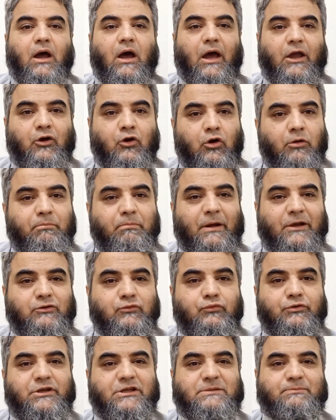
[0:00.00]
I hope my
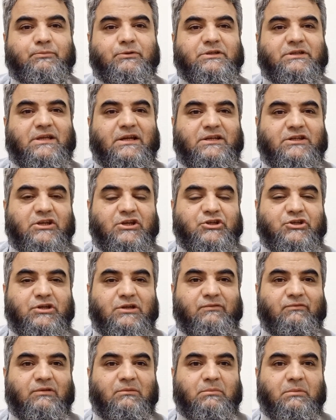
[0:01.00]
today's
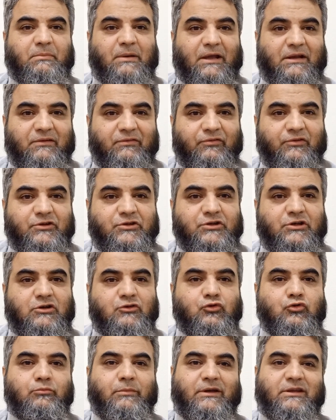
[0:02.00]
presentation will be beneficial
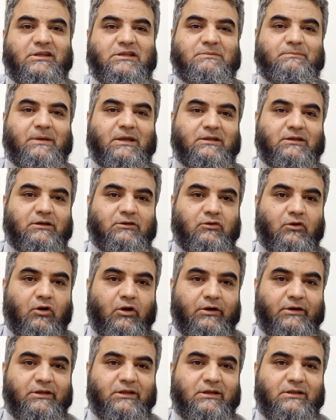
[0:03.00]
to my respected
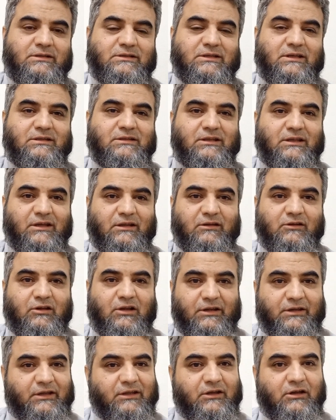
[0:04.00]
audience in their
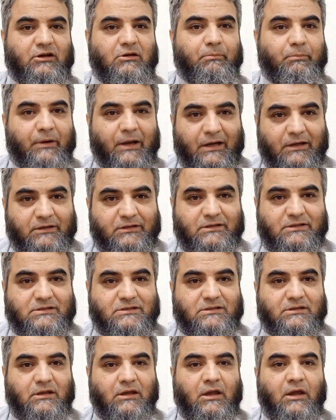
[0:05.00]
clinical
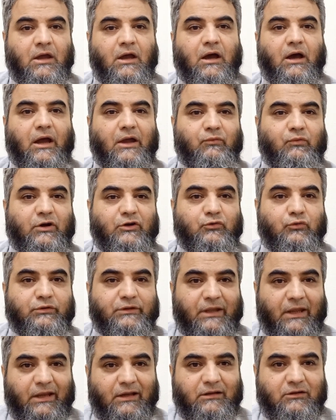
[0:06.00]
practice. I want to
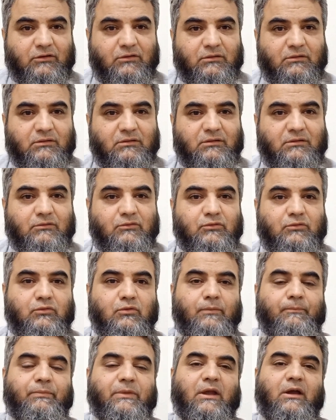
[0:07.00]
thank
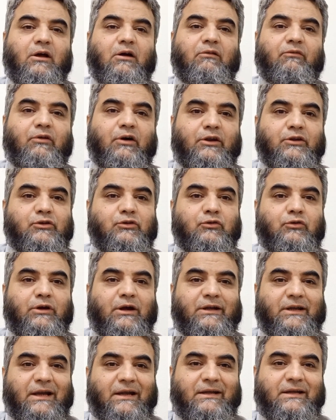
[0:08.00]
you for your
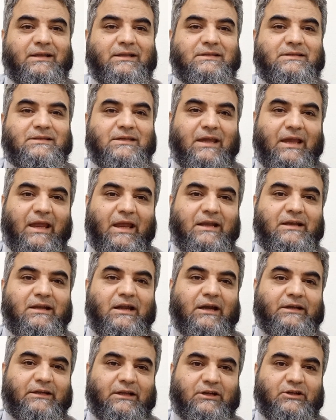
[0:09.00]
attendance
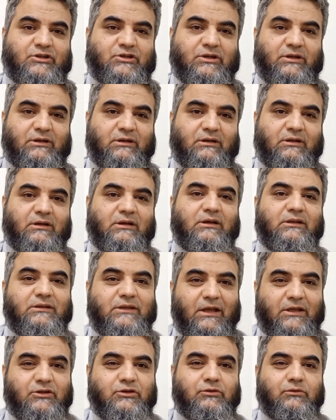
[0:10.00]
and attention.
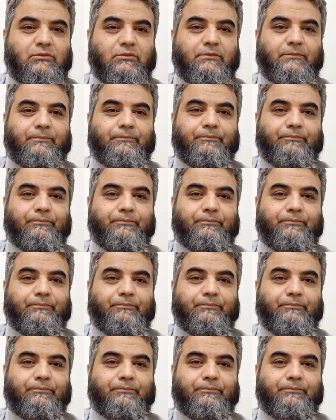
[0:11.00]
Thank you.